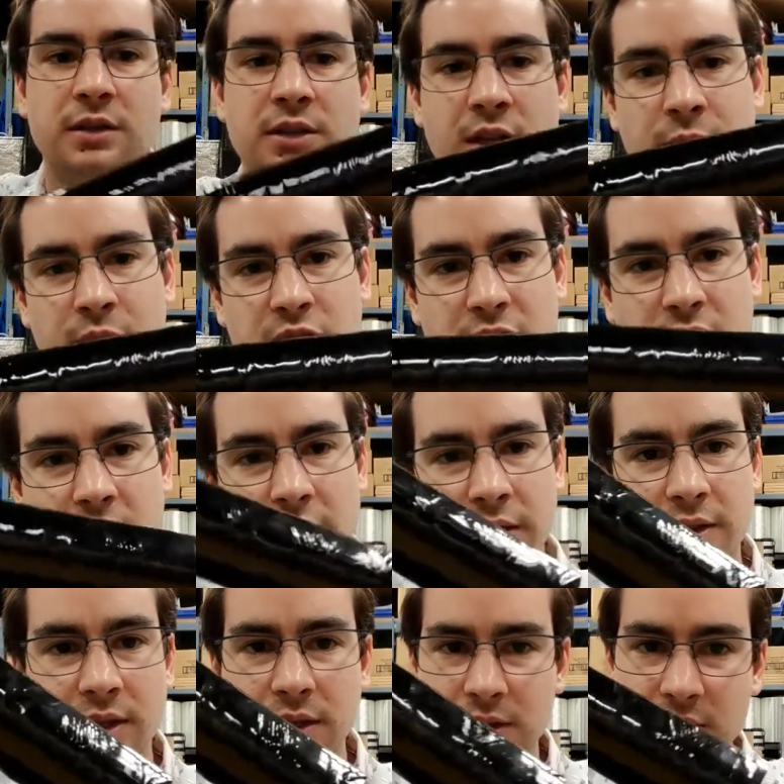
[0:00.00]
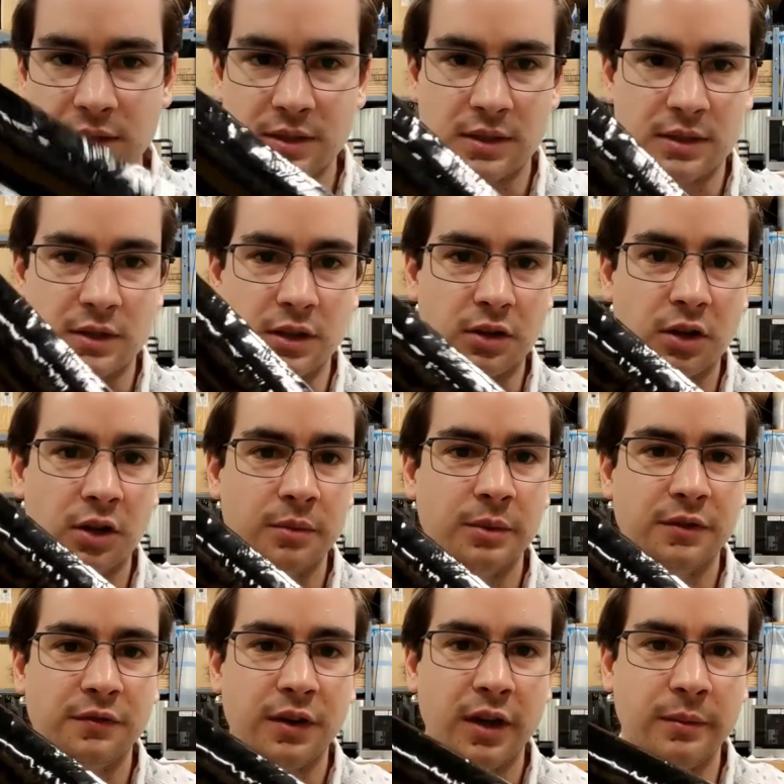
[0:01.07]
These samples look like this. This is a
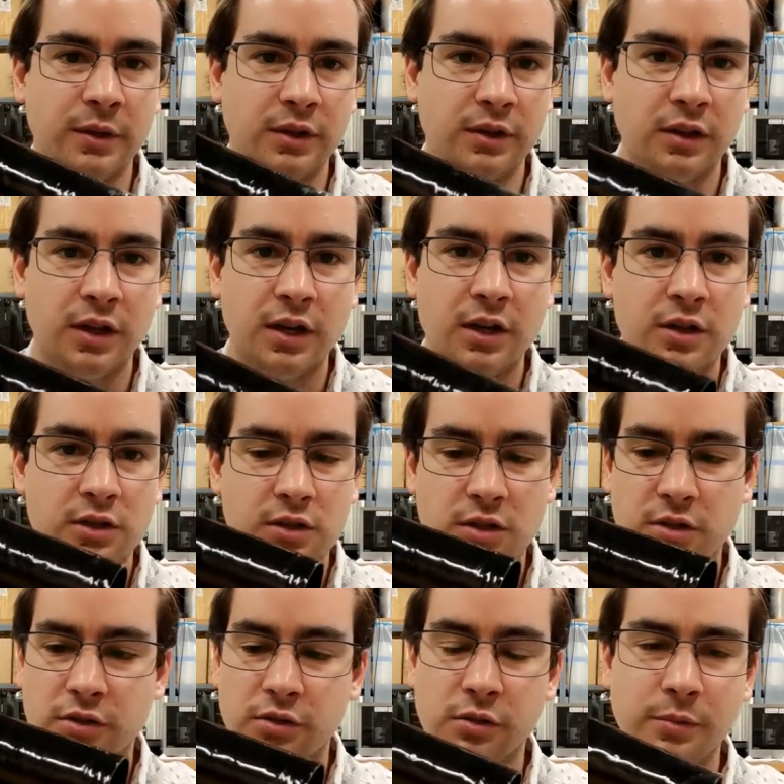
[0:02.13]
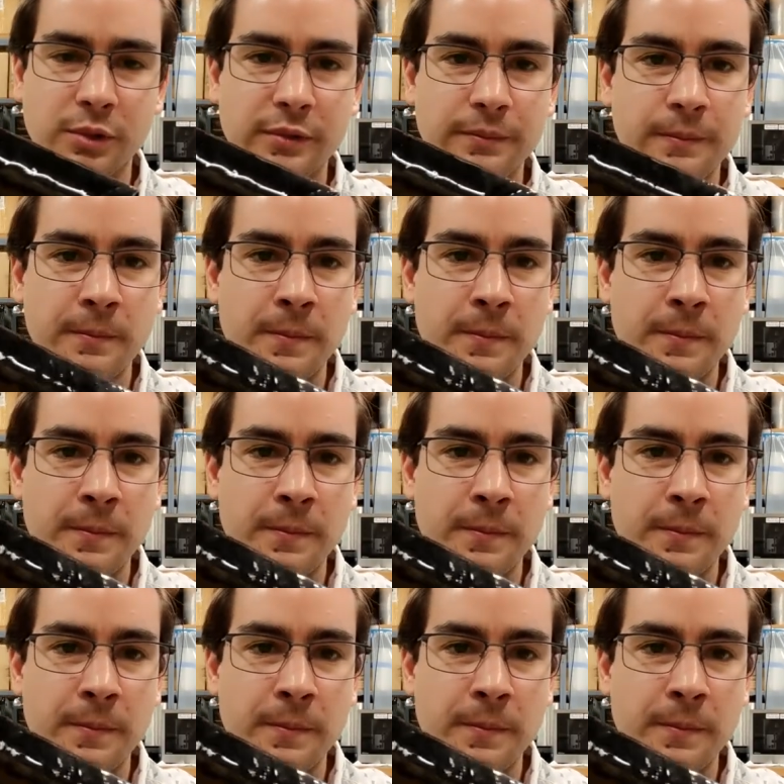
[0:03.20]
carbon fiber tube,